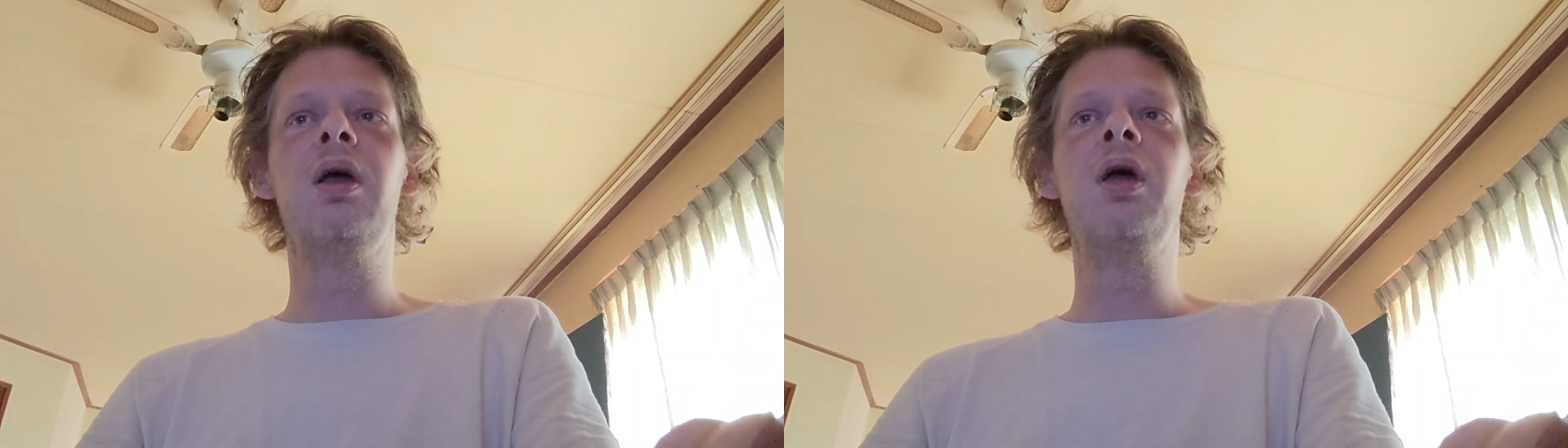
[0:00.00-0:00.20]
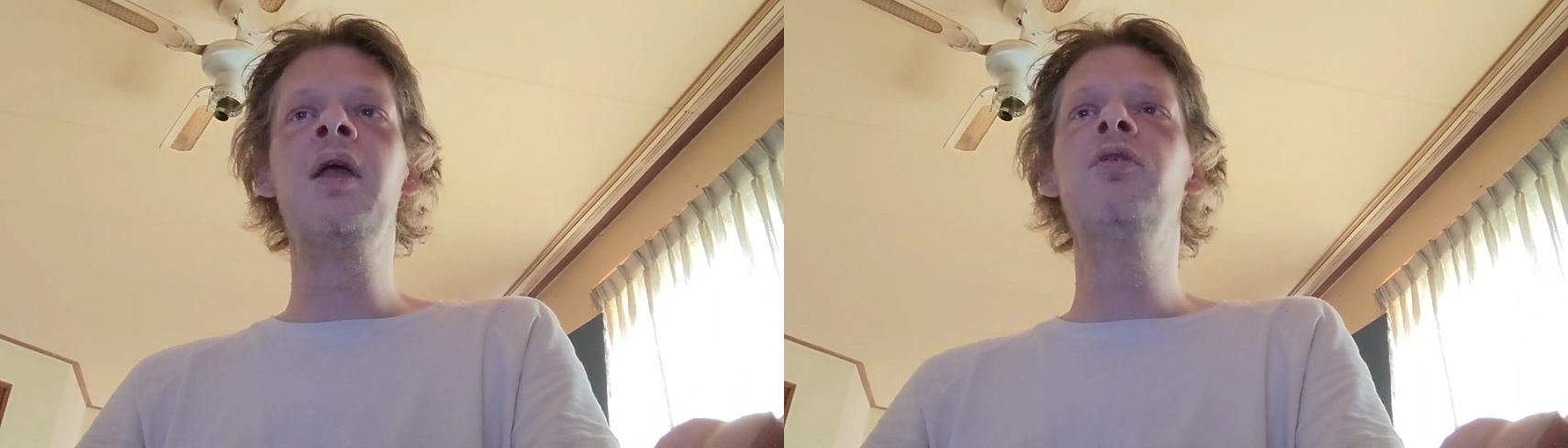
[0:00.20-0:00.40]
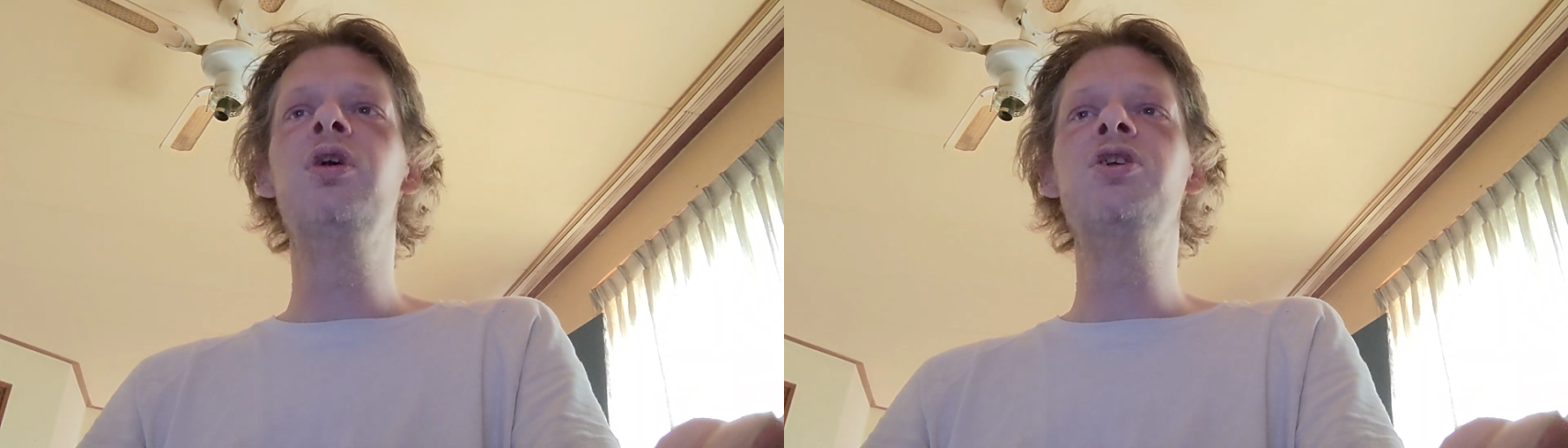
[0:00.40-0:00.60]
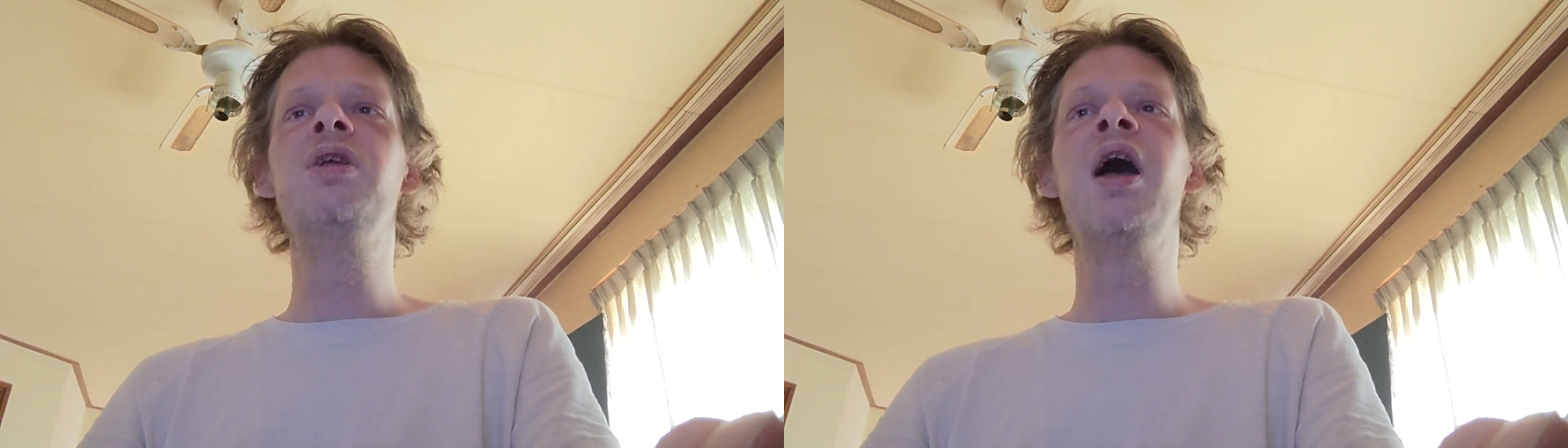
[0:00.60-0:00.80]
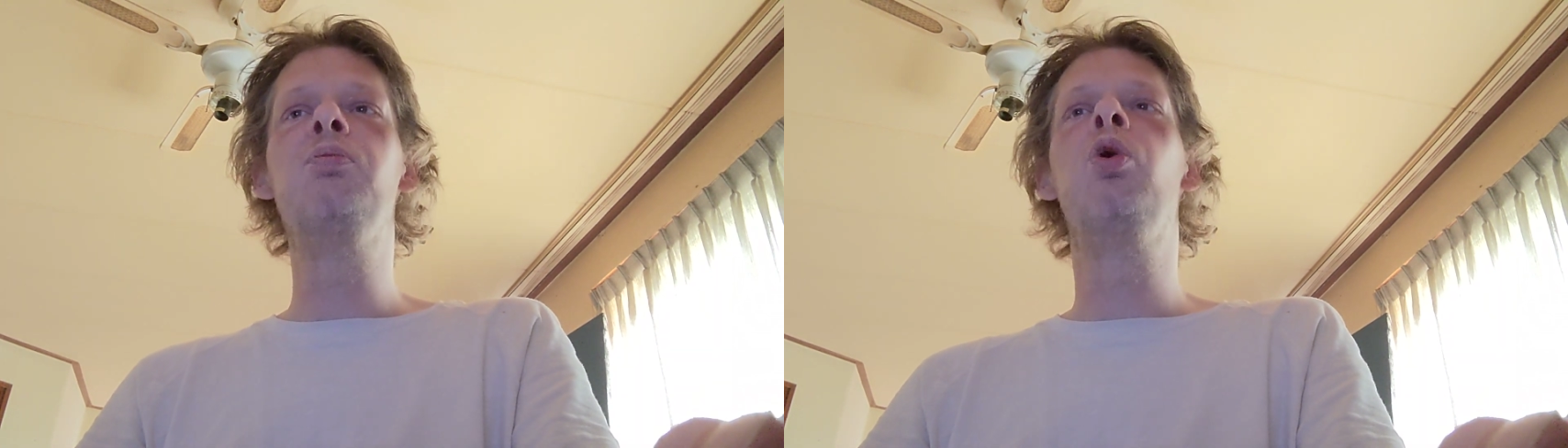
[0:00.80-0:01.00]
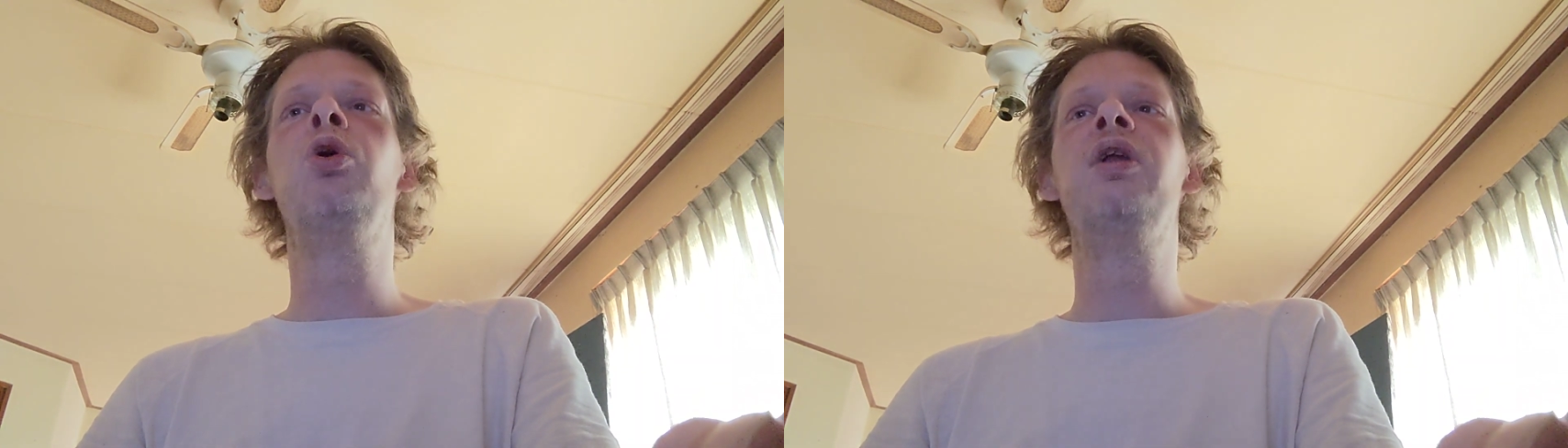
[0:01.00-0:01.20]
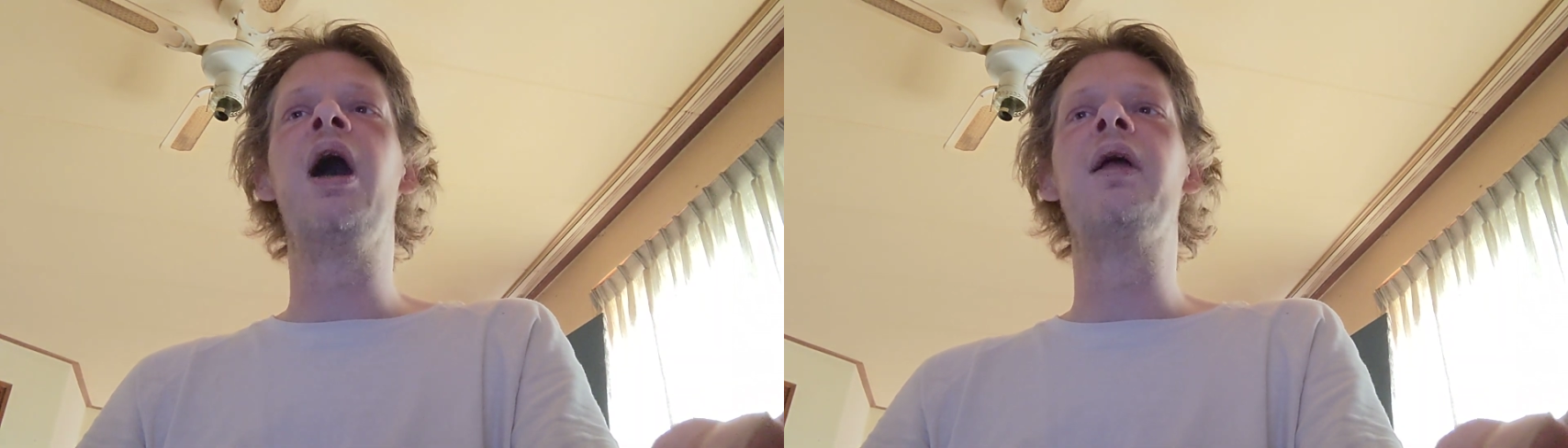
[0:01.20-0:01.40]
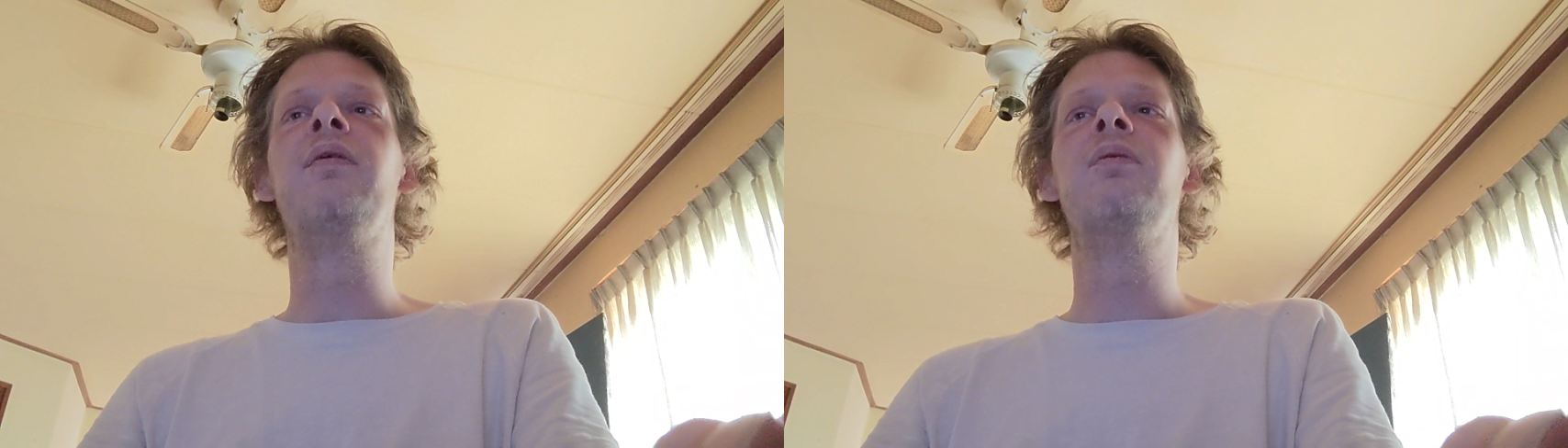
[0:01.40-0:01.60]
and Rich Dad Poor
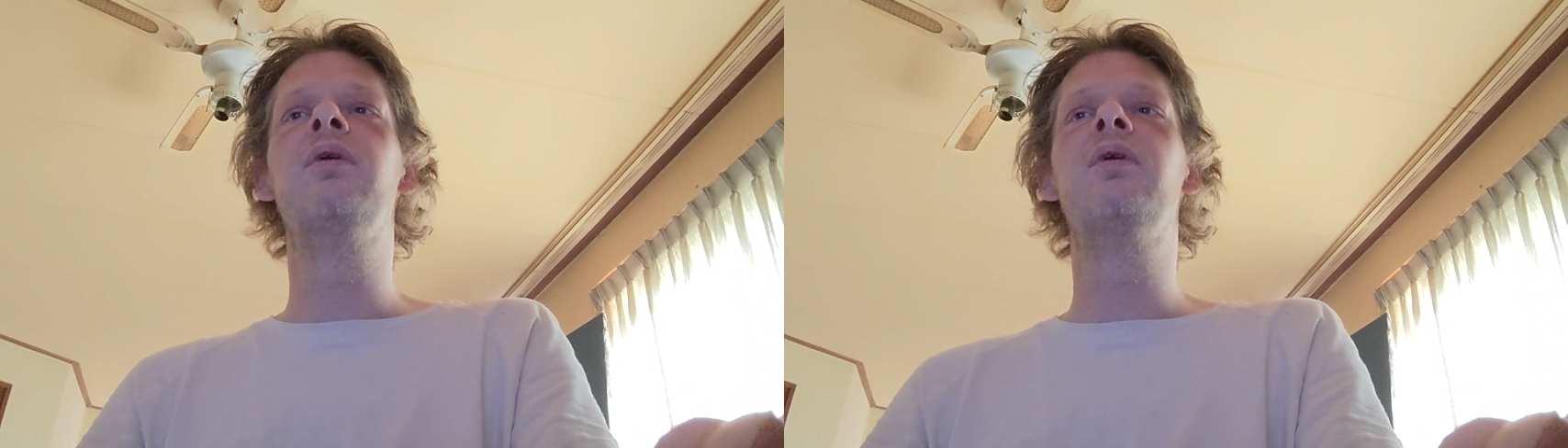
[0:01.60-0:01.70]
Dad,